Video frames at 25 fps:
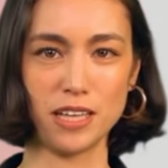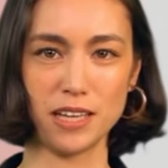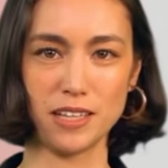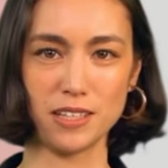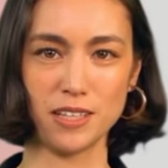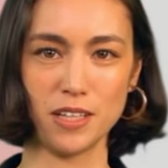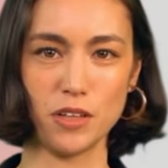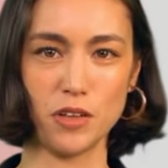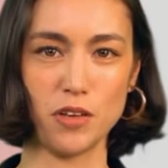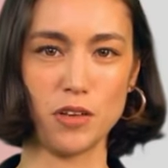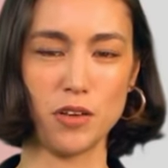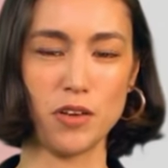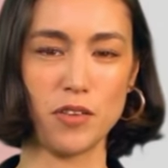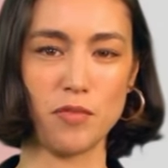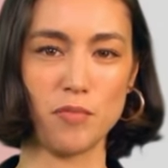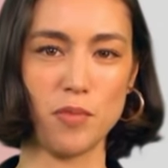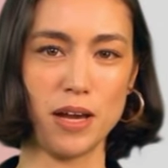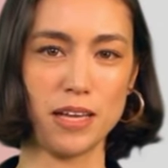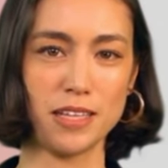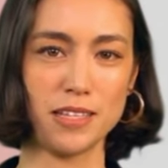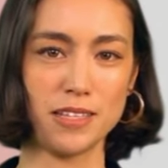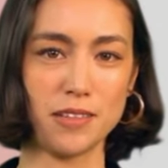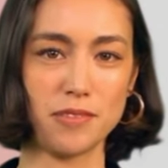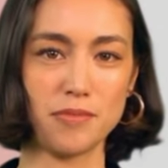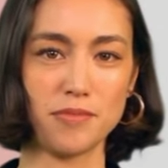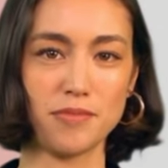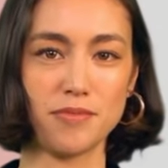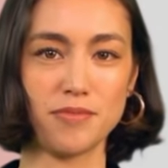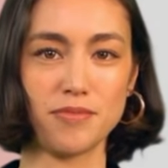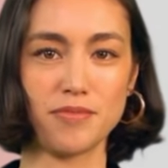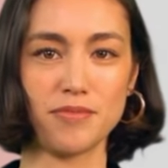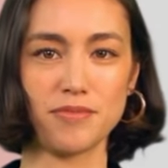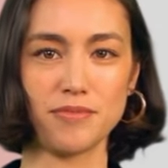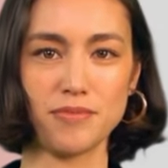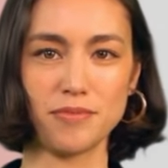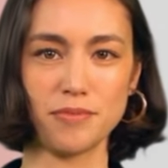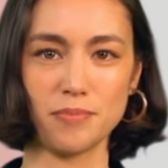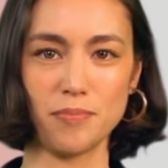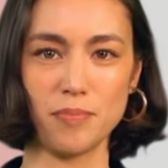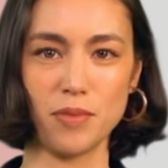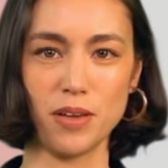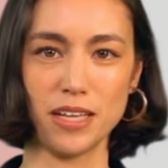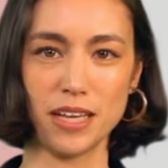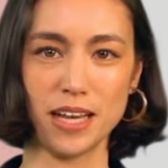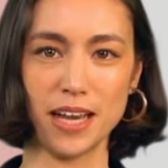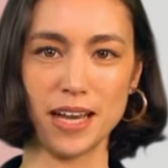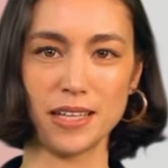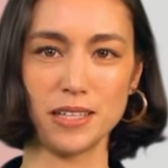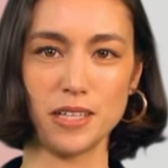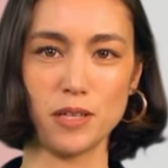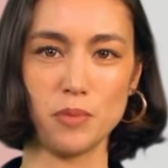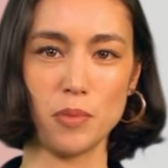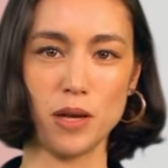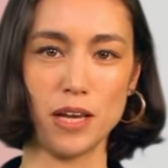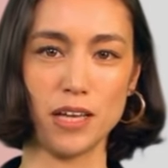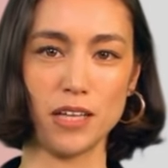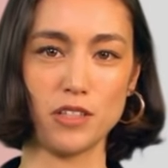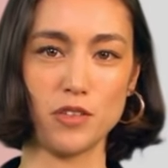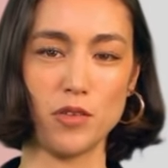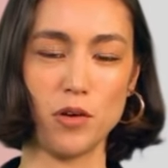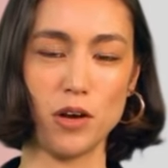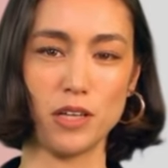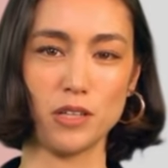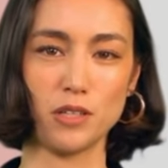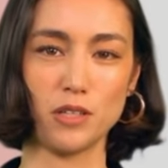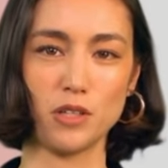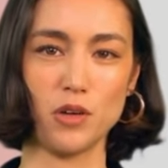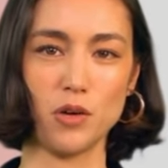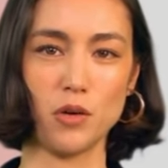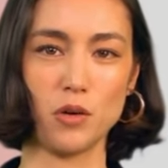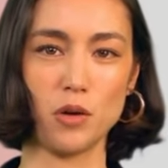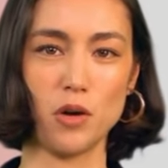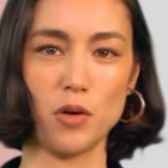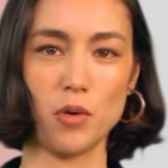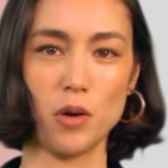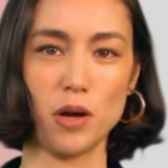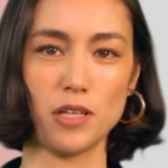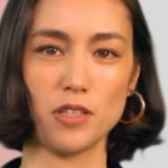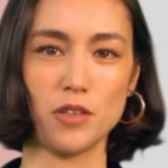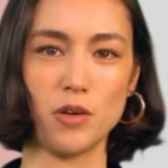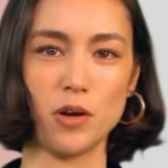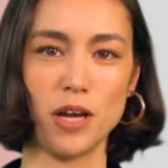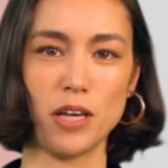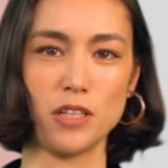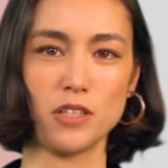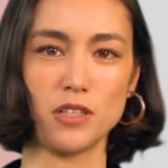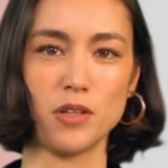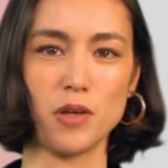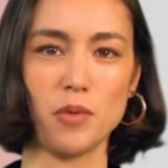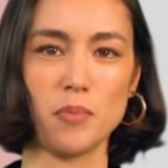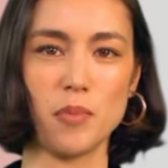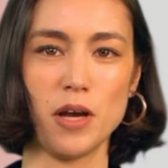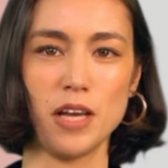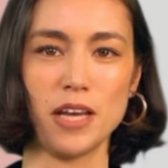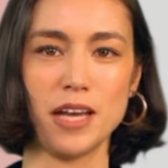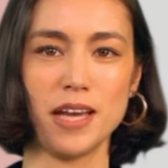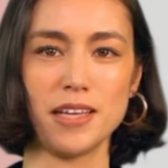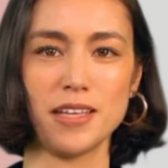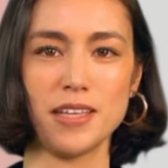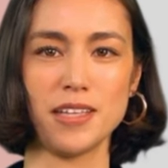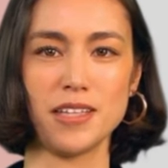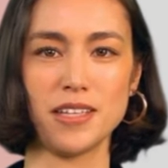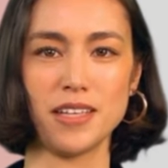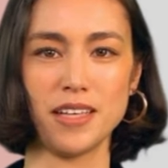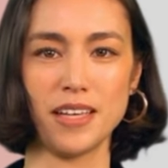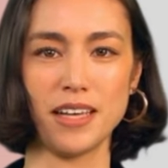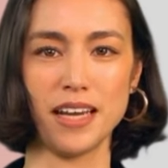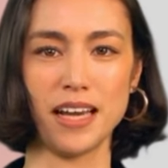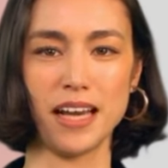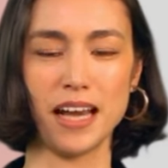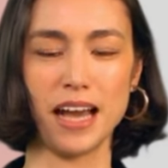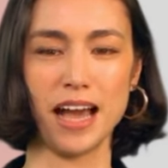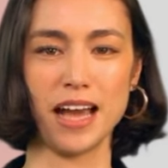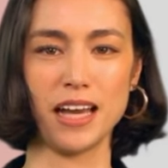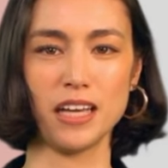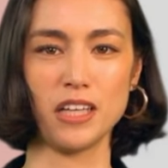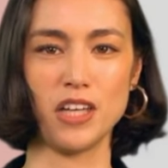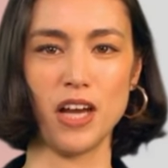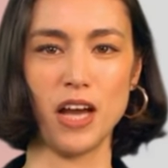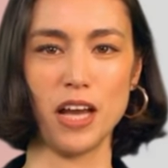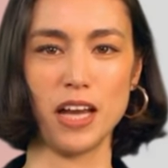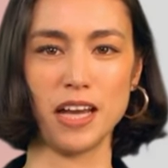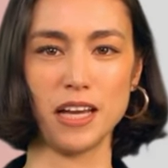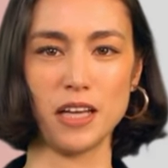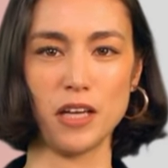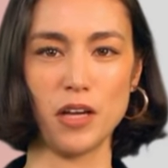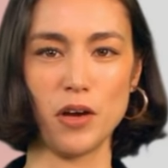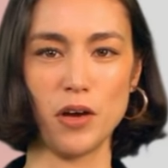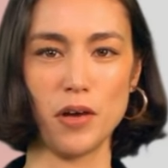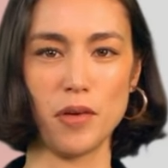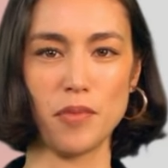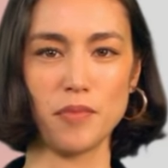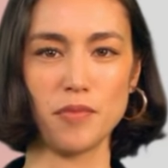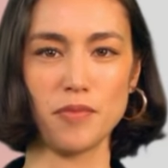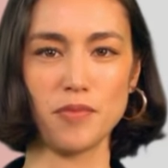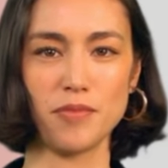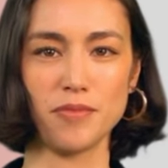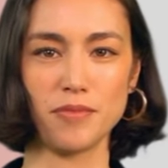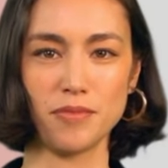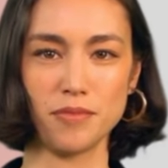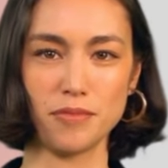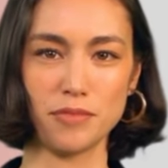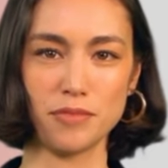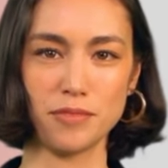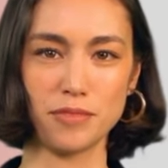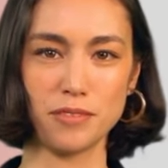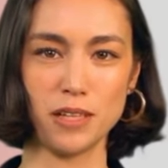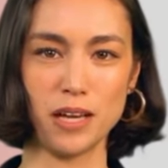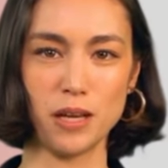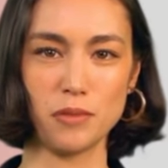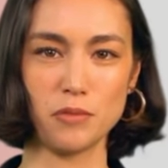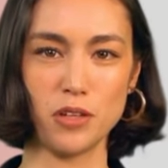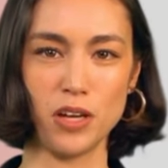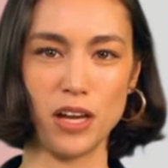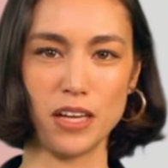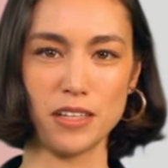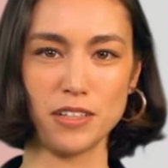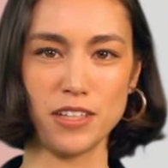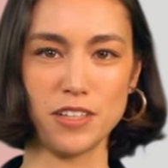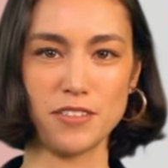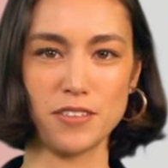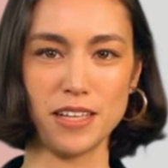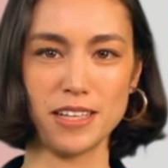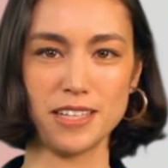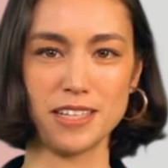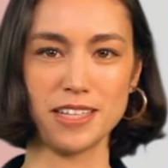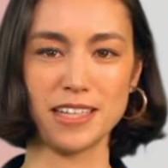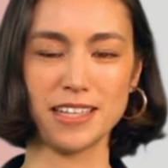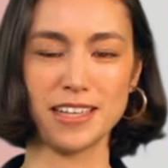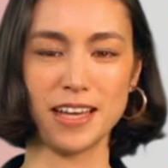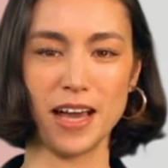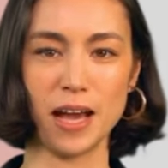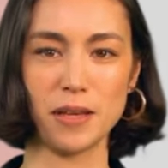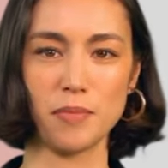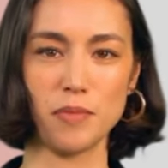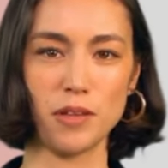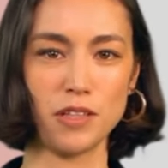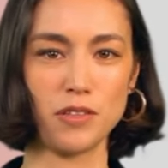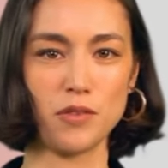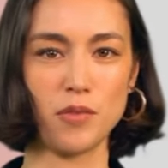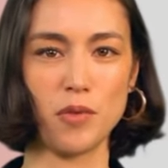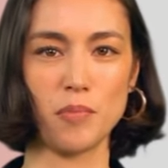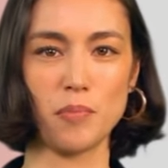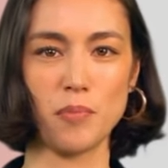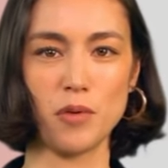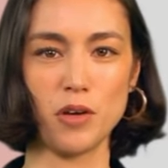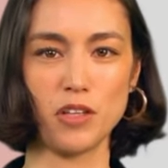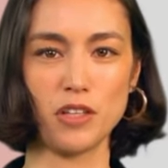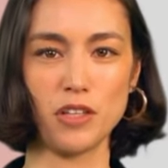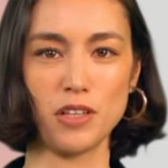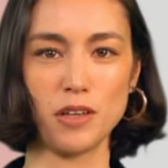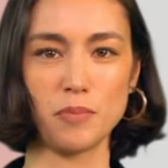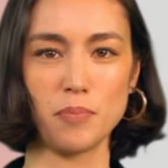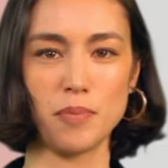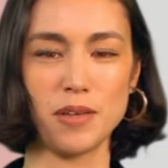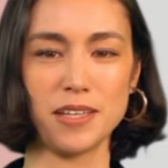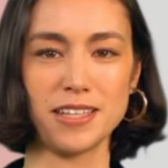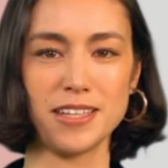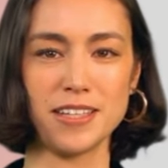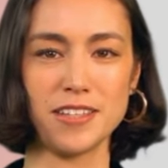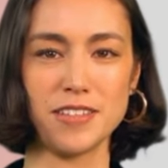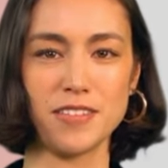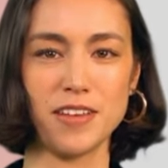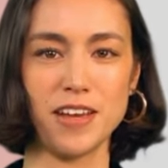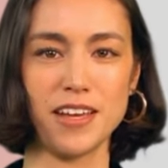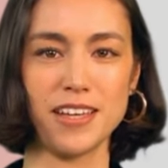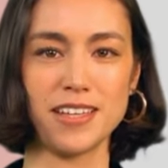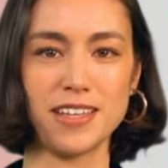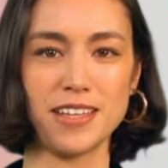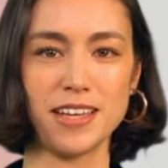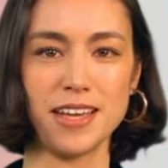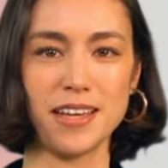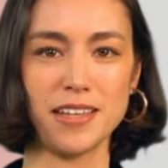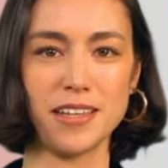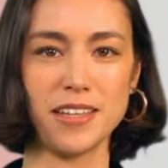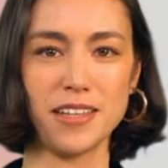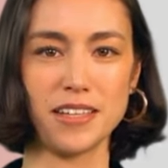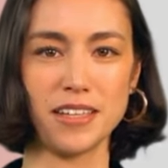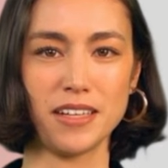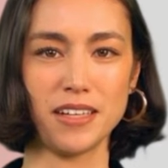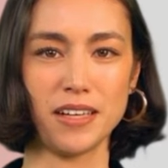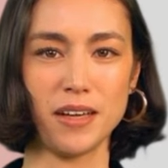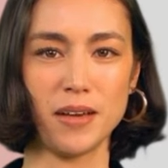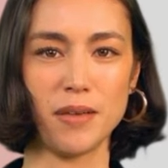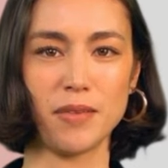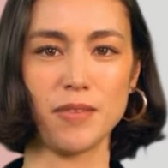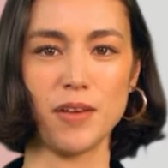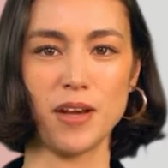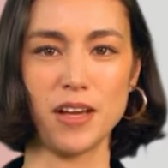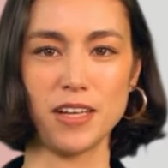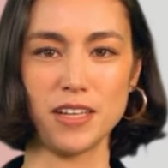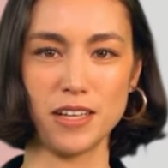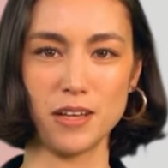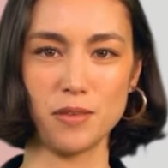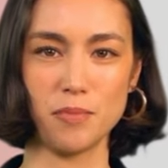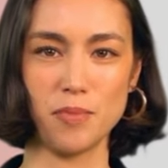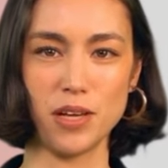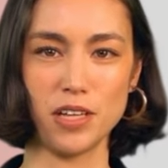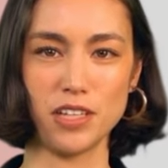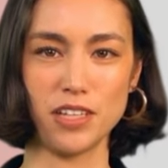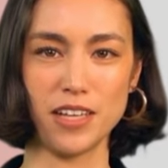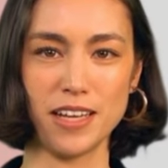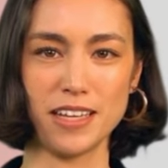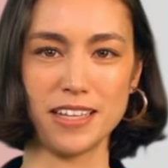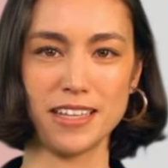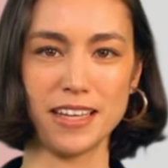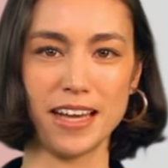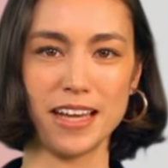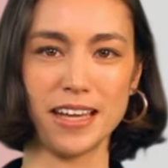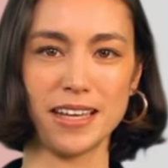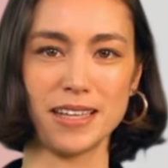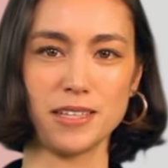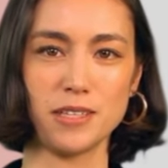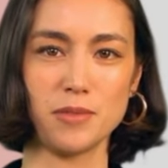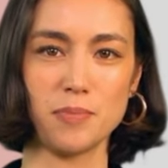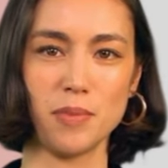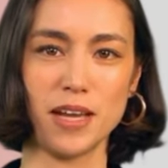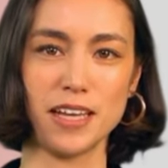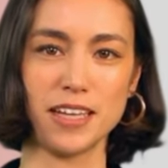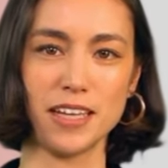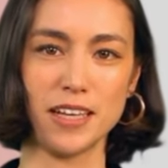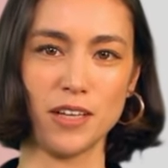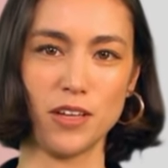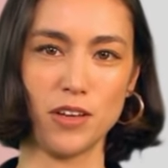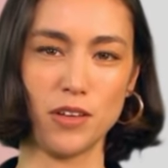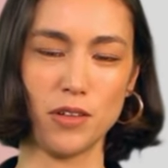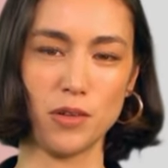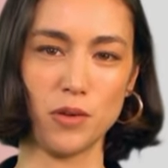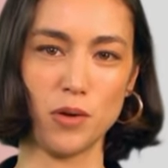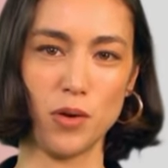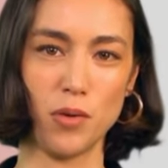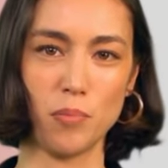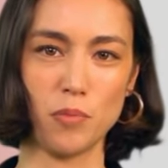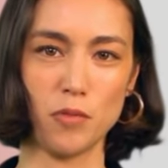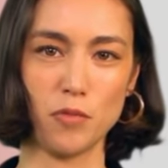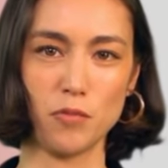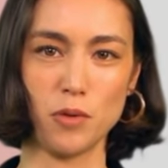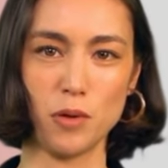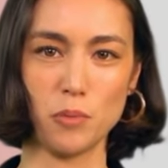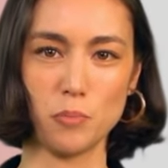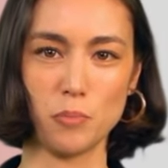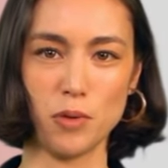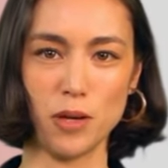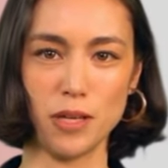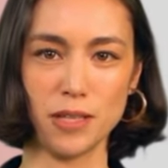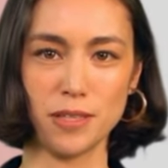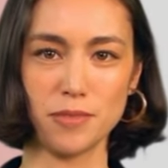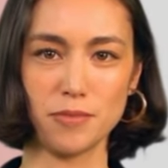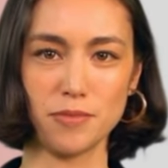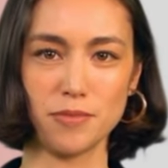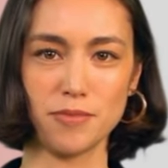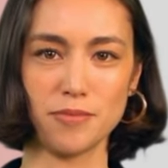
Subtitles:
is on our horizon. We aim to penetrate two new international markets, Asia and Europe. The objective is to tap into emerging business landscapes, building bridges, and expanding our global footprint.